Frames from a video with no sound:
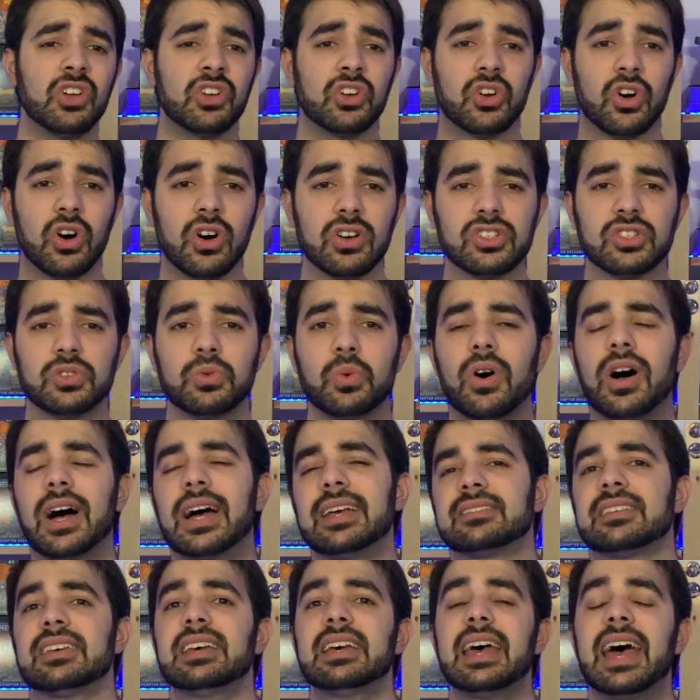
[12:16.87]
Cost
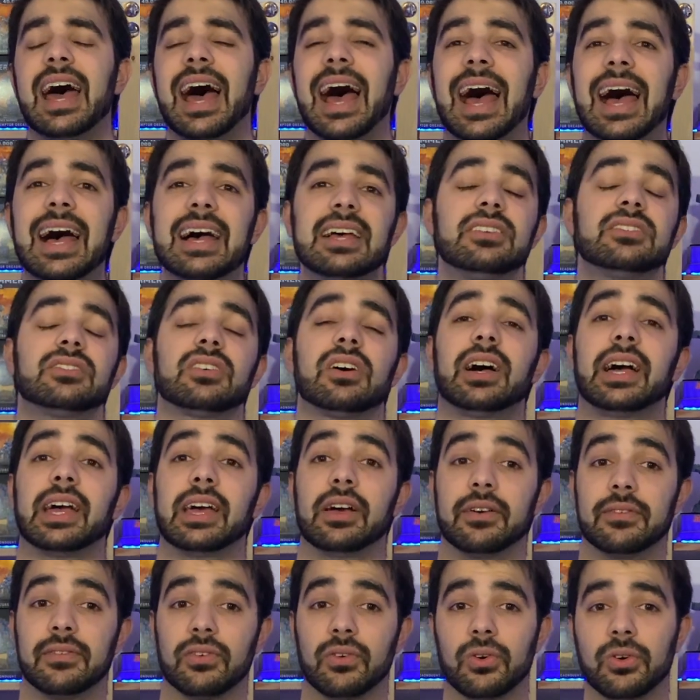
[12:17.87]
wise, as I
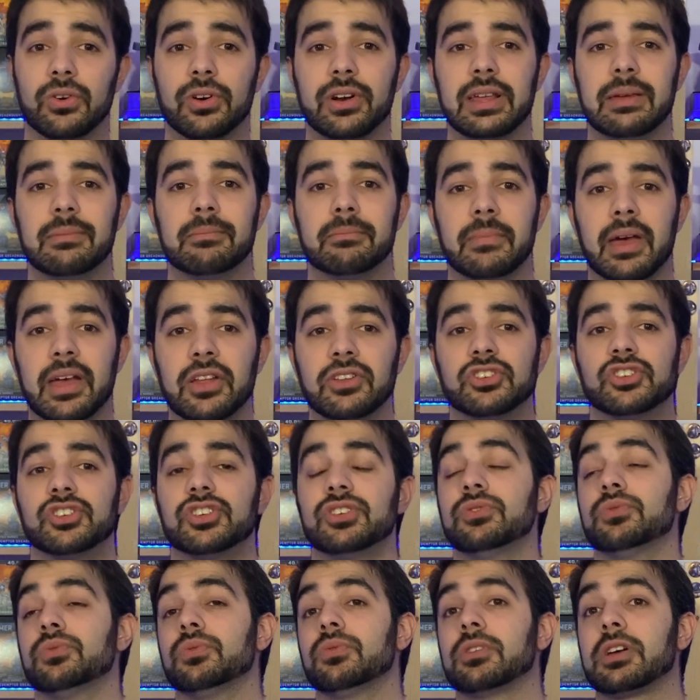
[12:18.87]
have already
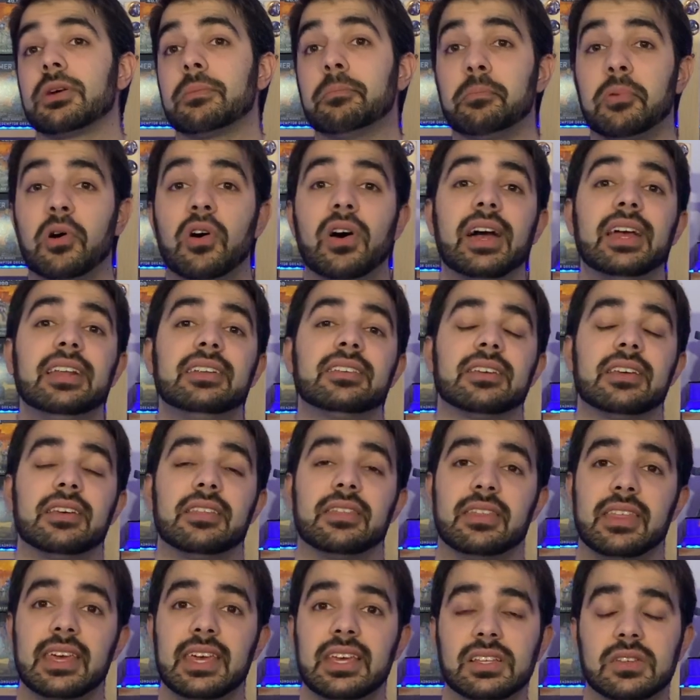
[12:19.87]
mentioned, combined
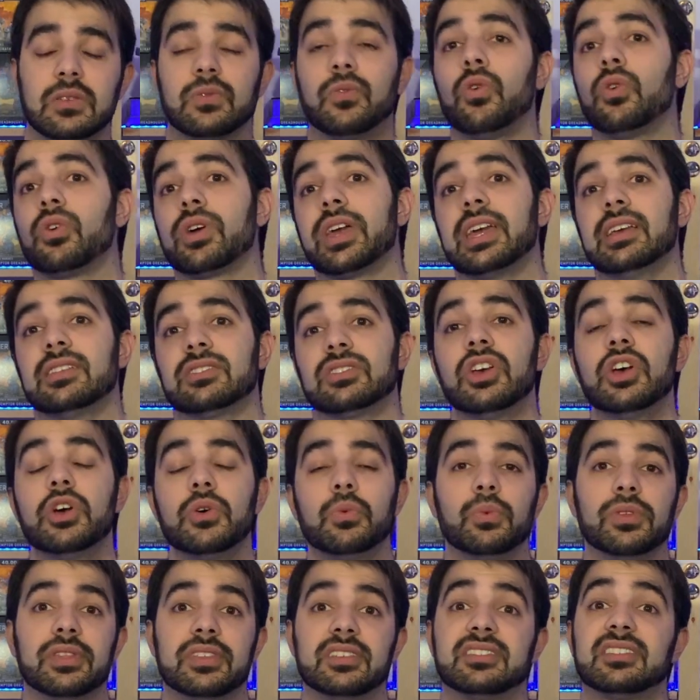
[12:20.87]
these 4 kits
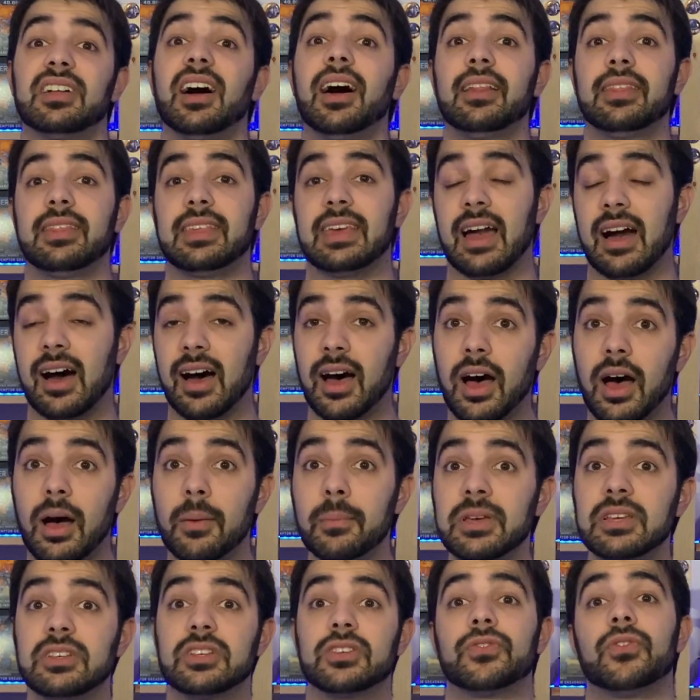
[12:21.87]
with the starting the
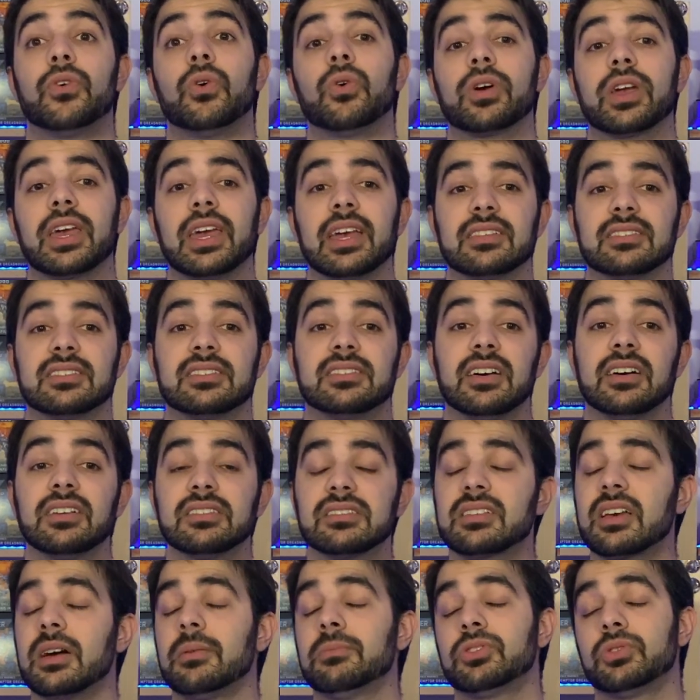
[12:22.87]
armies 4 kits
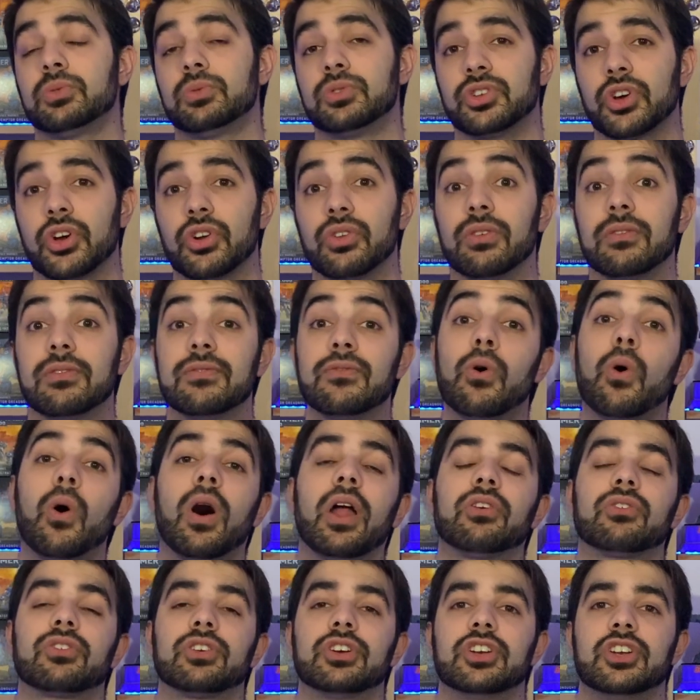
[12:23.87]
does come to a total of
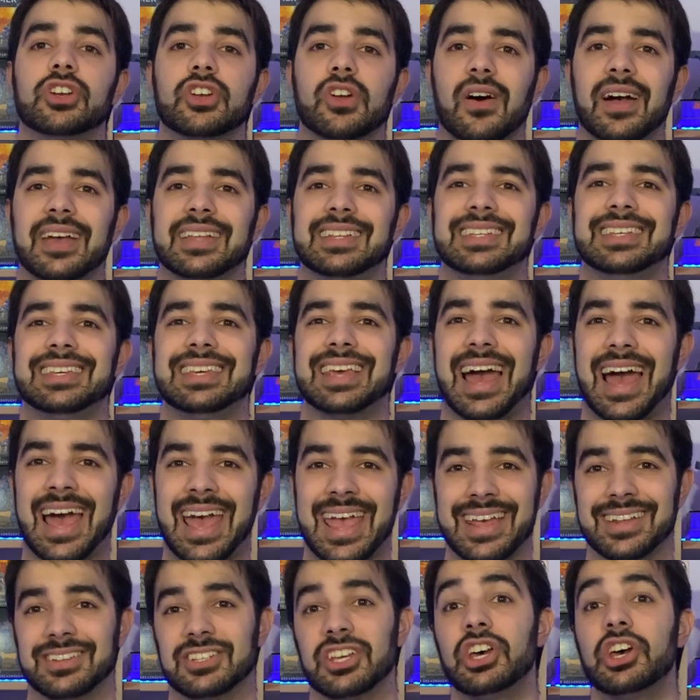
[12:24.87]

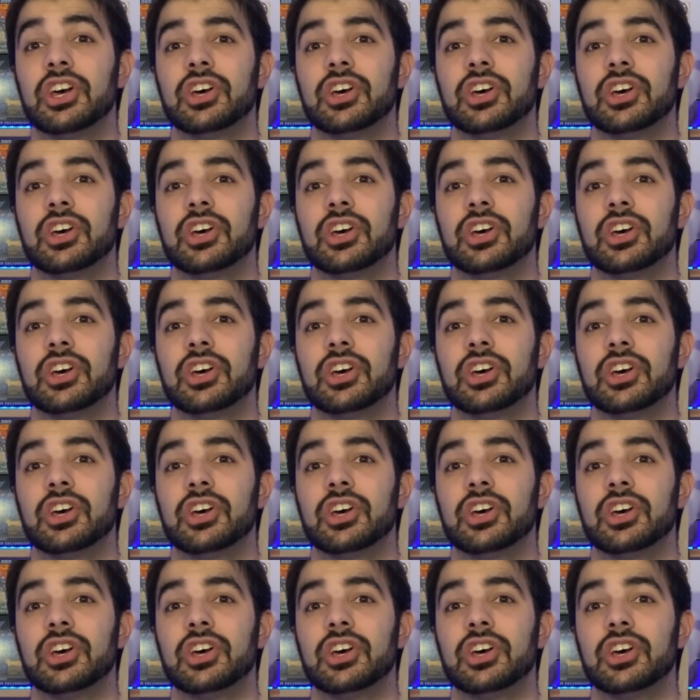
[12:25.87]
$498,